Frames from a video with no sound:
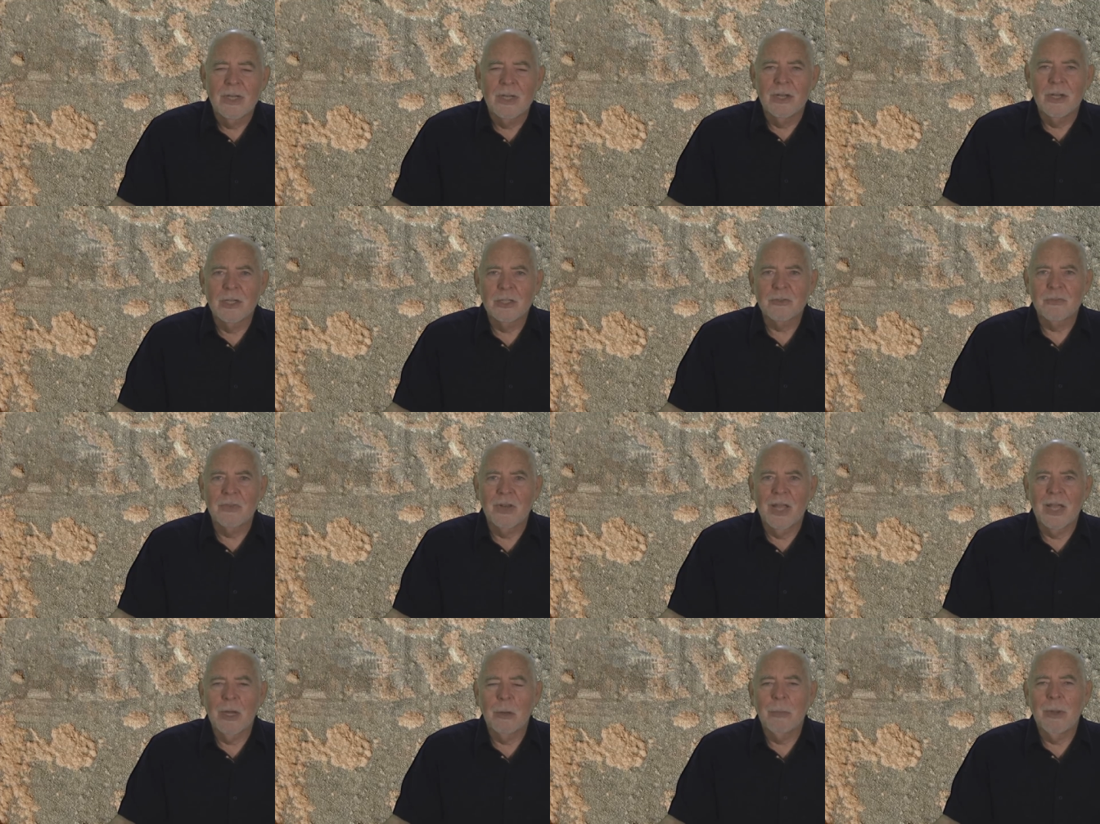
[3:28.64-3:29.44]
in
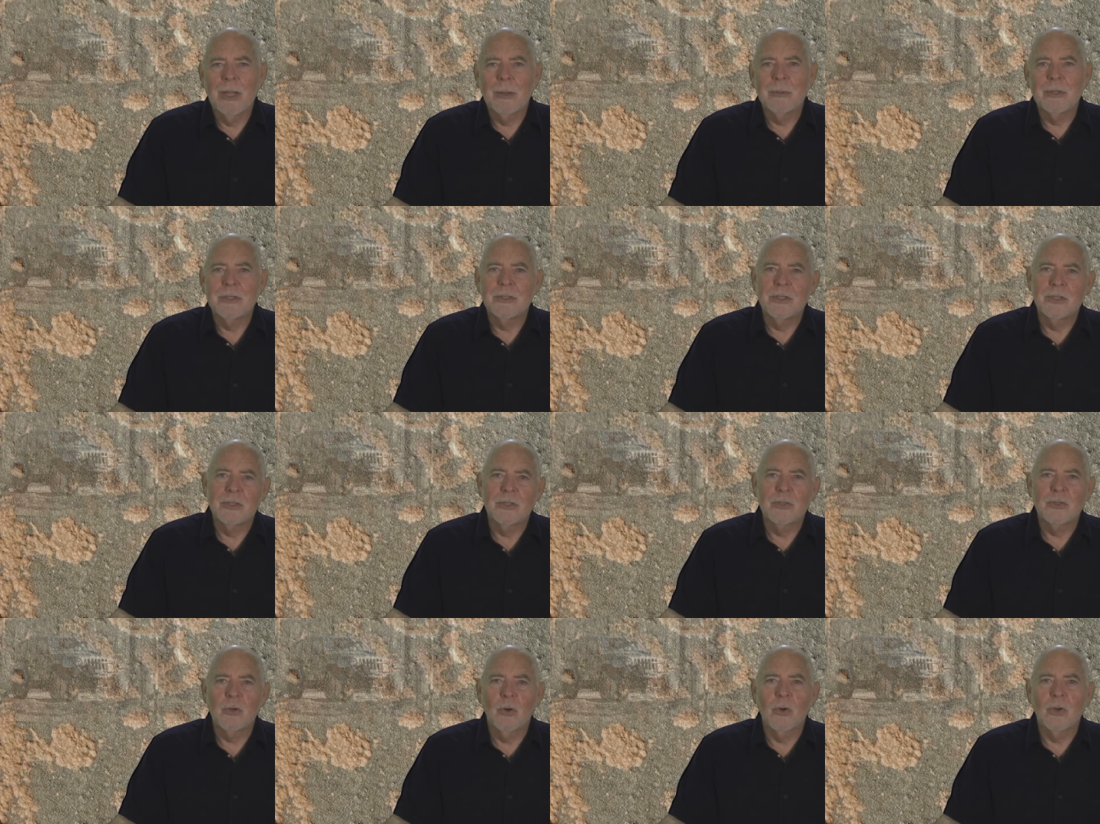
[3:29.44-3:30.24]
Huntsville, Alabama,
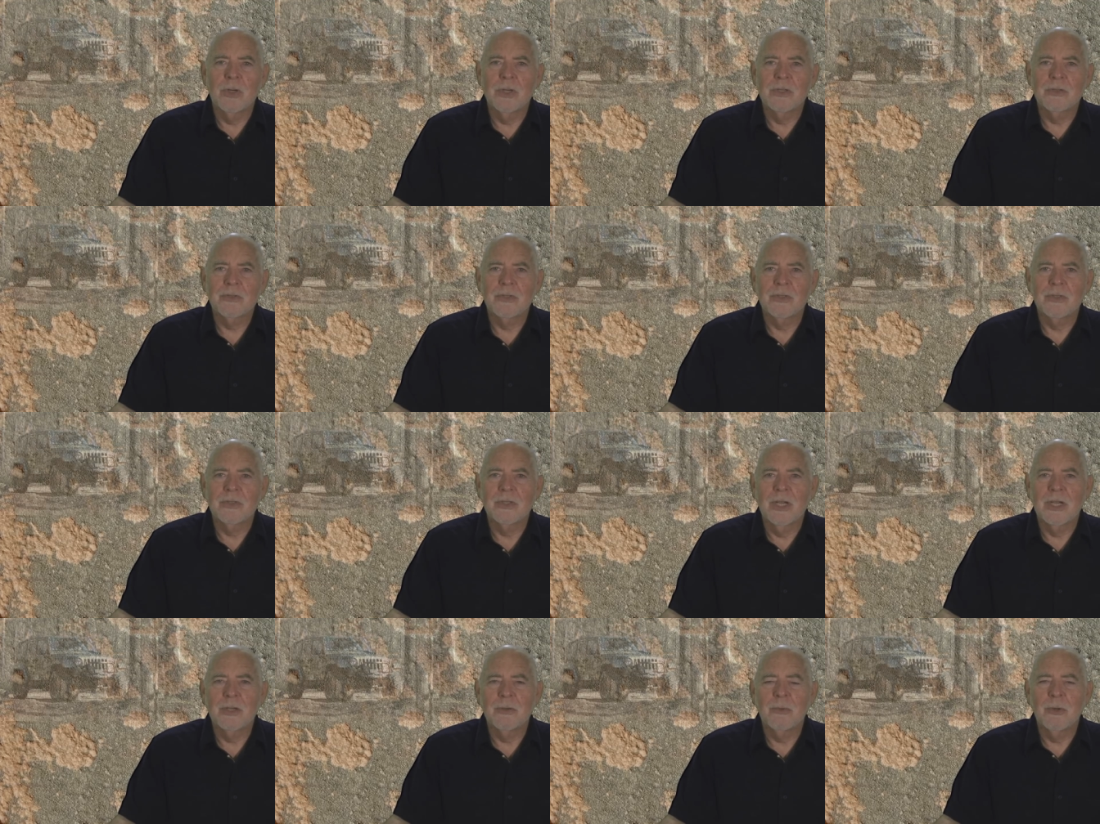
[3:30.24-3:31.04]
just a short distance
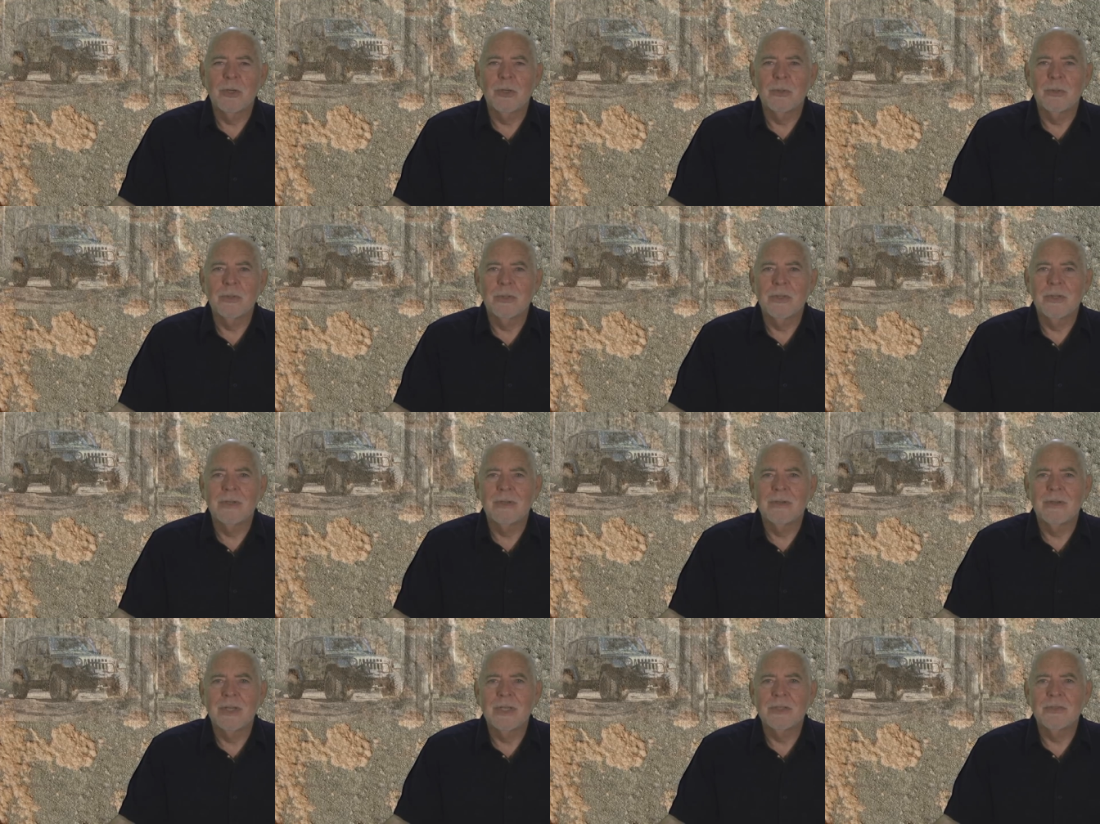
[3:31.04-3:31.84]
down the road,
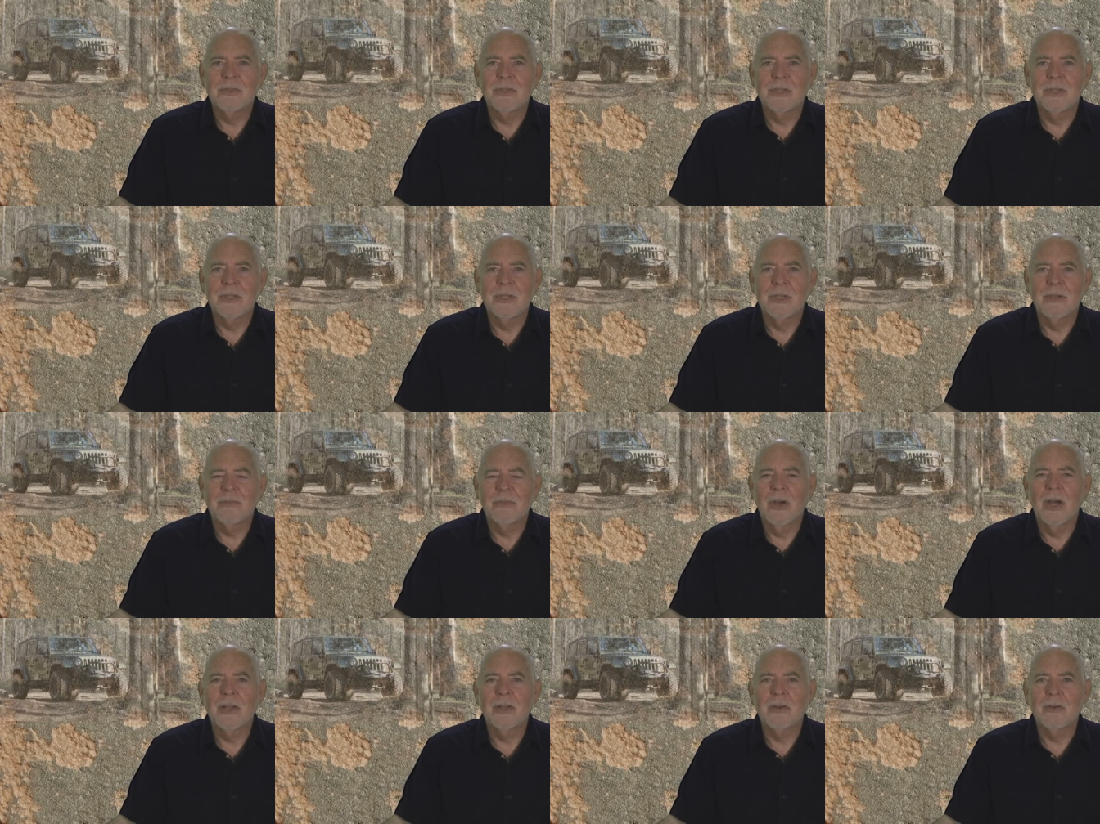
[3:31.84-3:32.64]
and he's the uh,
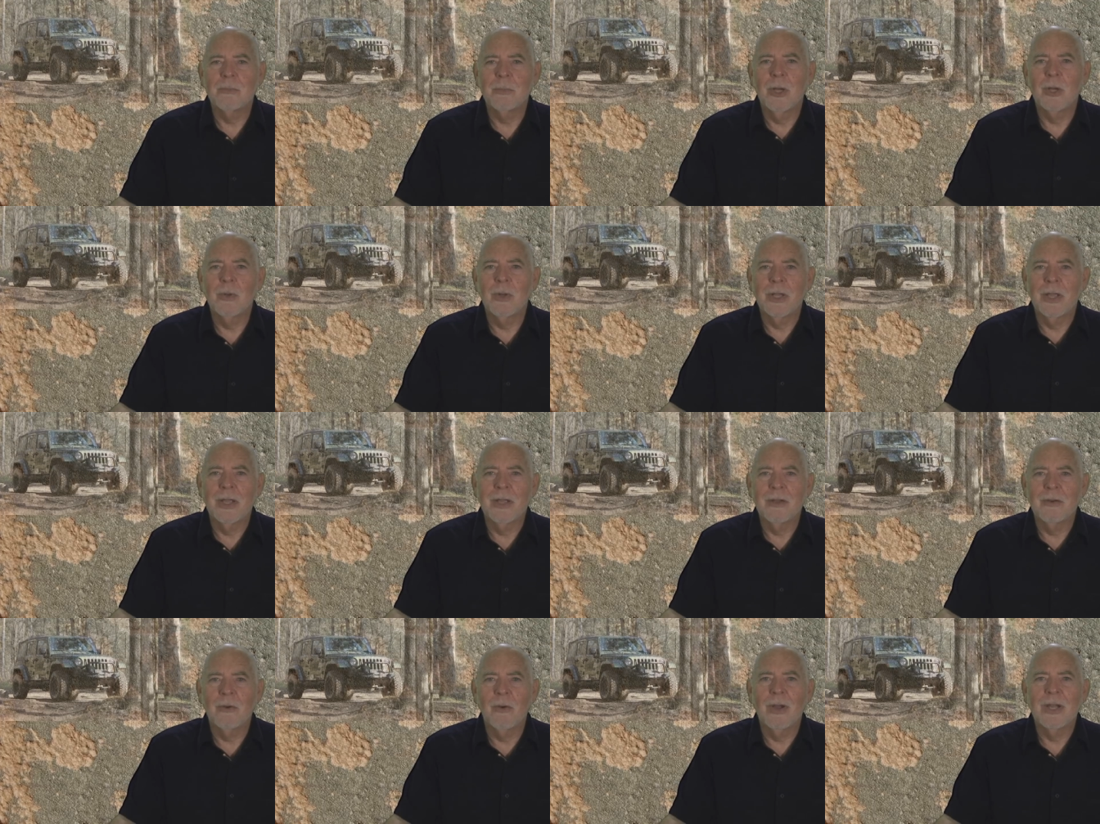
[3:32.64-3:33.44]
father of my only
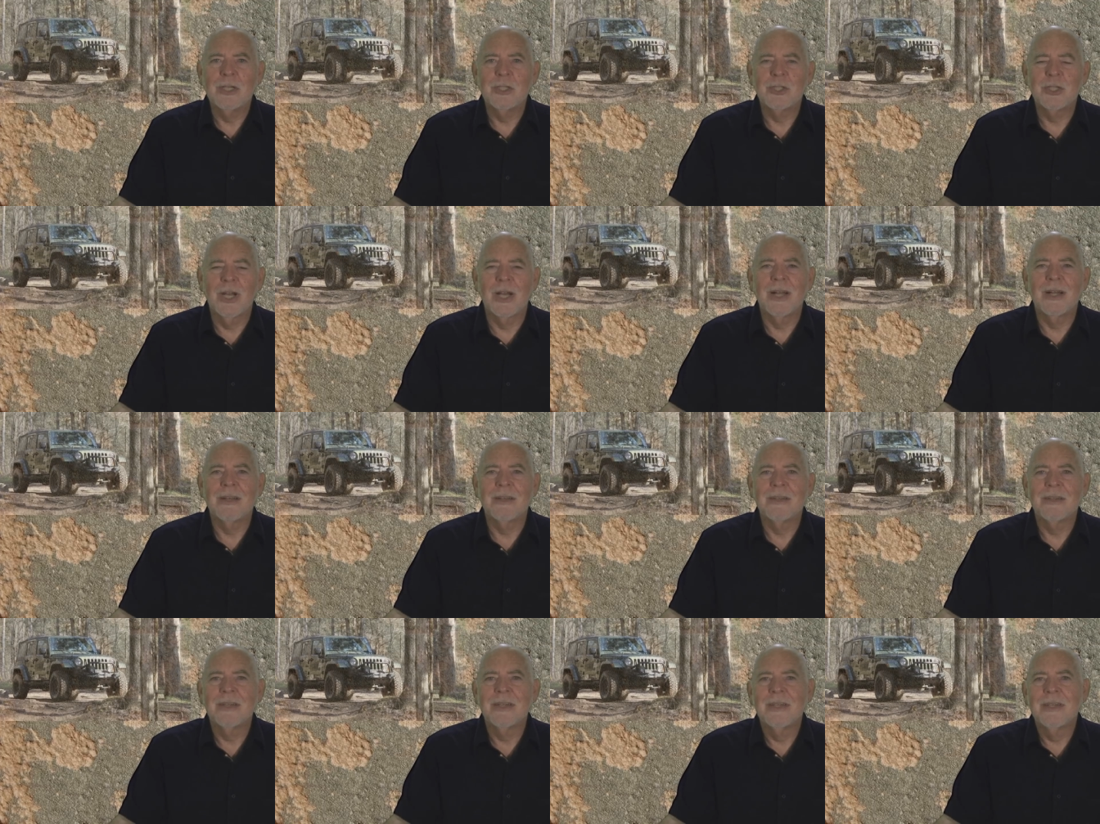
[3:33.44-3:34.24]

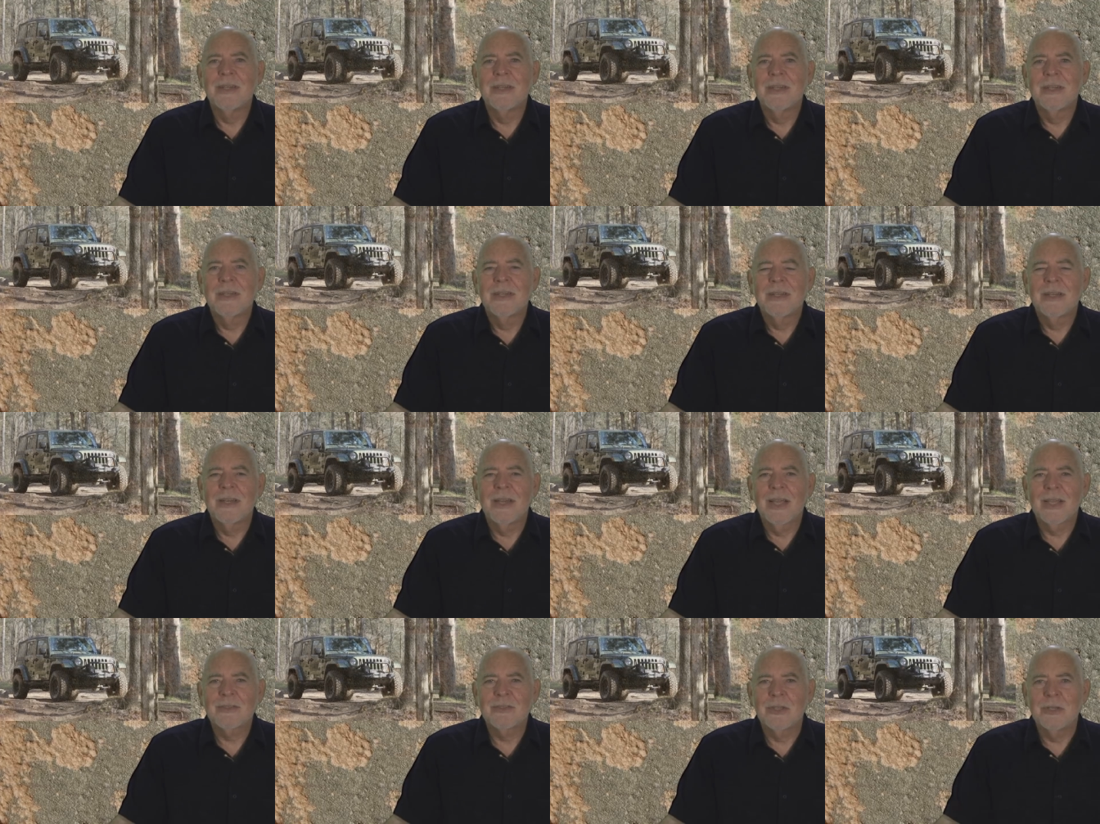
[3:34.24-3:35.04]
grandchild,
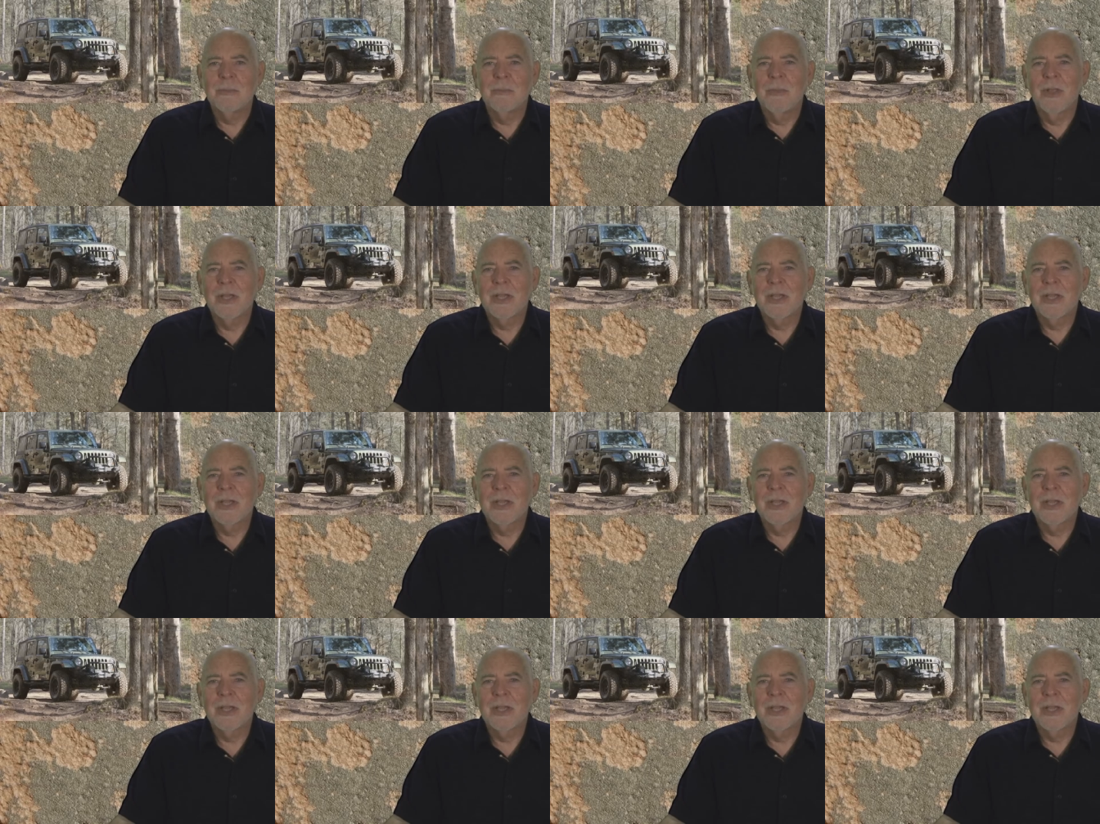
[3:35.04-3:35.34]
Lexa.